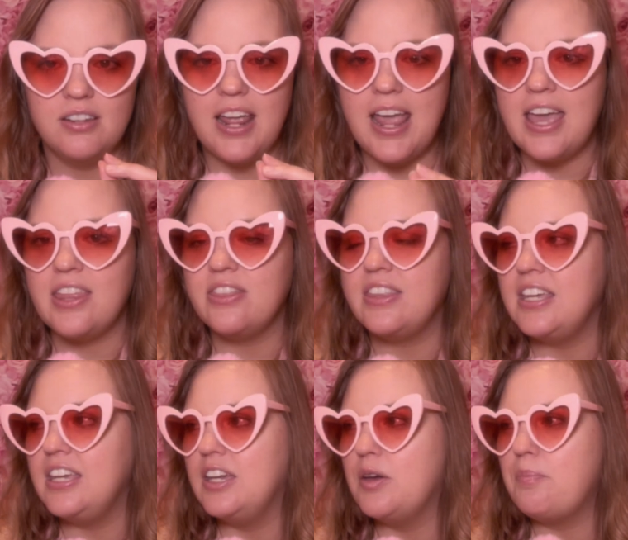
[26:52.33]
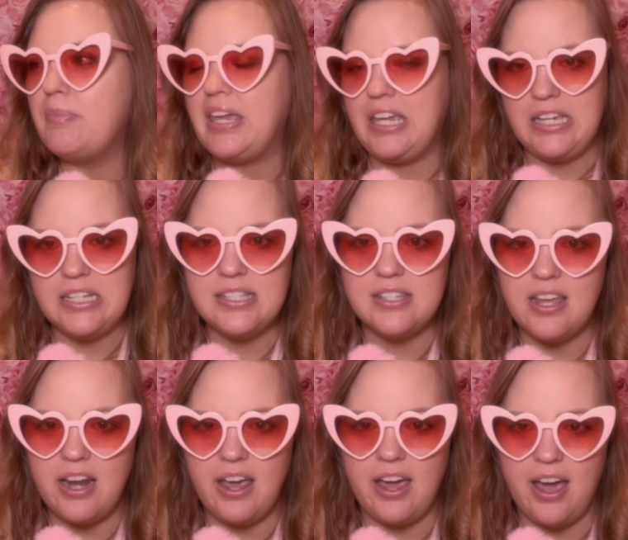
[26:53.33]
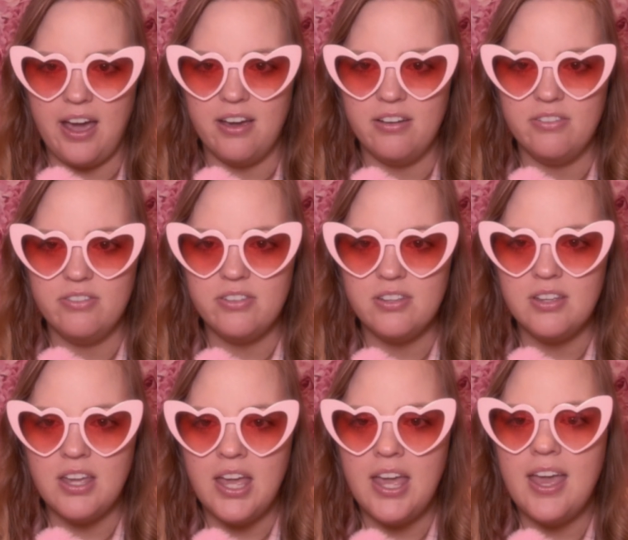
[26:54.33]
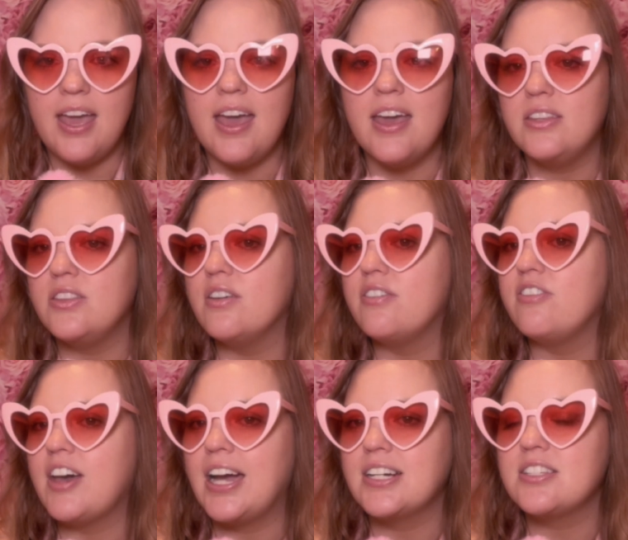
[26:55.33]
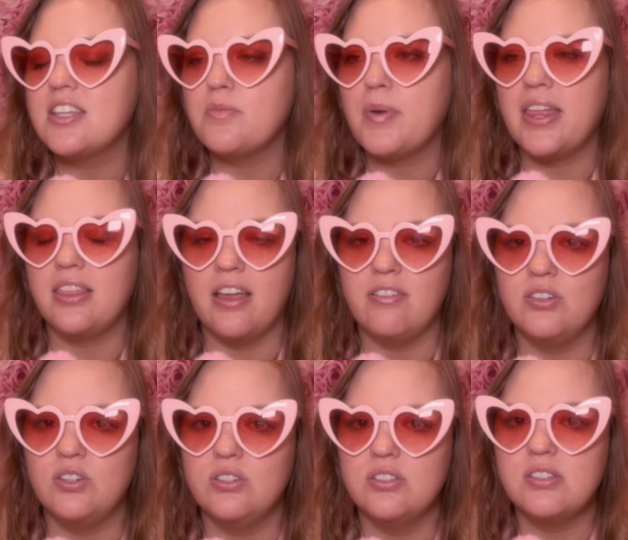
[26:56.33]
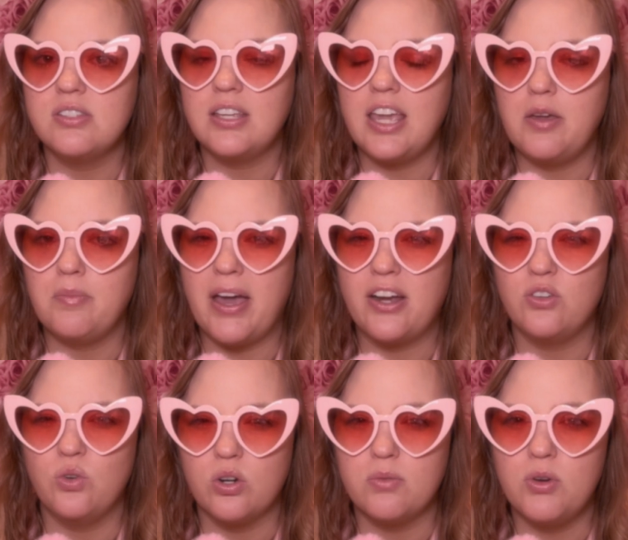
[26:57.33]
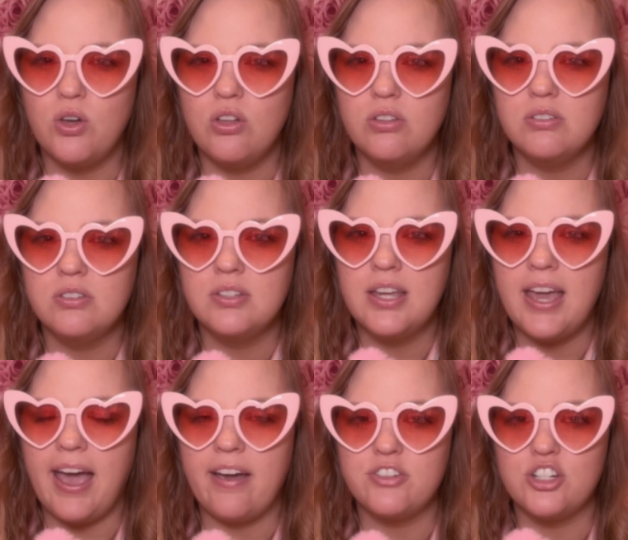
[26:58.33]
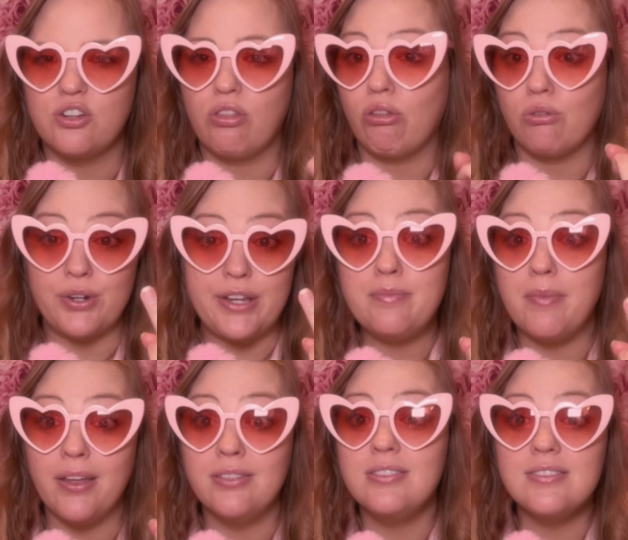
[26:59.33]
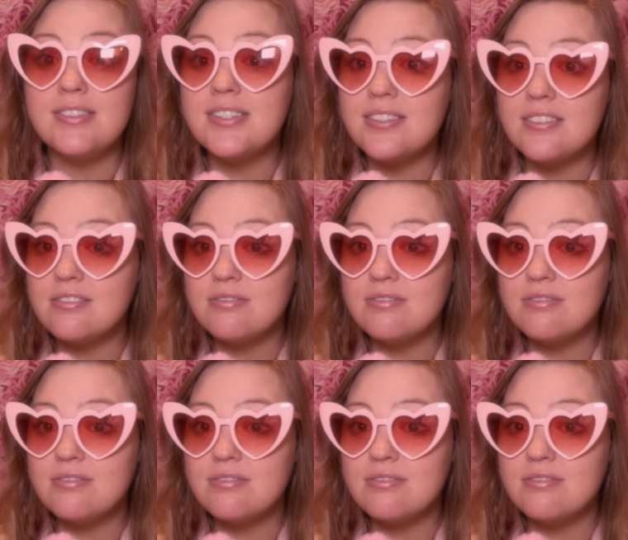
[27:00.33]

and the peace that I have, and the fact that my levels came back normal after 3 months.